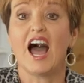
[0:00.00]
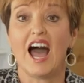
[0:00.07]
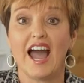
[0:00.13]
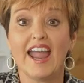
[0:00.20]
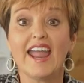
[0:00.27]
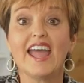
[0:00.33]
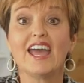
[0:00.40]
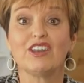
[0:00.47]
I
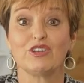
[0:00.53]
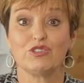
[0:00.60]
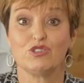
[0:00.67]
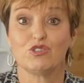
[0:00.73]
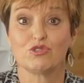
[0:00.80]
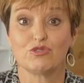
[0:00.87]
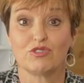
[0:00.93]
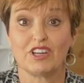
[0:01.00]
had a
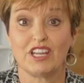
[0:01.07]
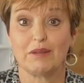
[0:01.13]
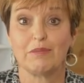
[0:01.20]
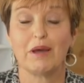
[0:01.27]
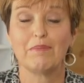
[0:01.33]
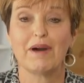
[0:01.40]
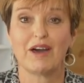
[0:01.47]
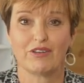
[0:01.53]
dream
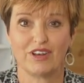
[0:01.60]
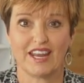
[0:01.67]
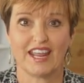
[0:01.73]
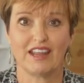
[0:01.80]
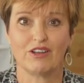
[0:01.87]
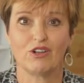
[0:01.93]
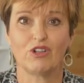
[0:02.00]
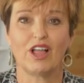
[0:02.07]
about an
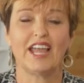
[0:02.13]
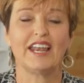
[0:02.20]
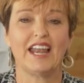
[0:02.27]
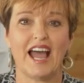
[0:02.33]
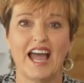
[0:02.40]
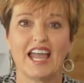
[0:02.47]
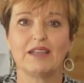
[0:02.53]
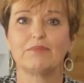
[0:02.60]
ankle and
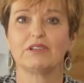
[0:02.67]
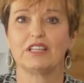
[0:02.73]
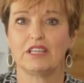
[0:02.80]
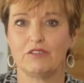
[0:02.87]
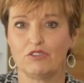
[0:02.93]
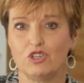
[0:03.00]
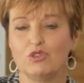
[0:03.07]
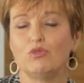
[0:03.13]
I
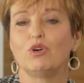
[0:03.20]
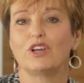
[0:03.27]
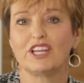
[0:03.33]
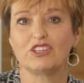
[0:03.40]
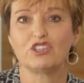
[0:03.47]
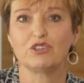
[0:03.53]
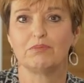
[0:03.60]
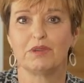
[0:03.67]
believe you will
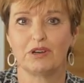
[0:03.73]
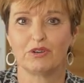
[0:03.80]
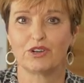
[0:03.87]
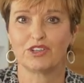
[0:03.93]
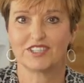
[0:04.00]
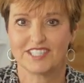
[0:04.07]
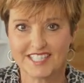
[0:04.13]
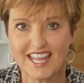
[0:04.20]
get your
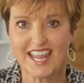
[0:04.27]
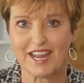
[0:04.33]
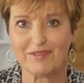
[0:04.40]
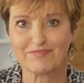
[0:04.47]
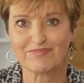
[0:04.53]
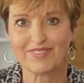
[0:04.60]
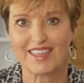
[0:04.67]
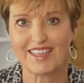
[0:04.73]
miracle today.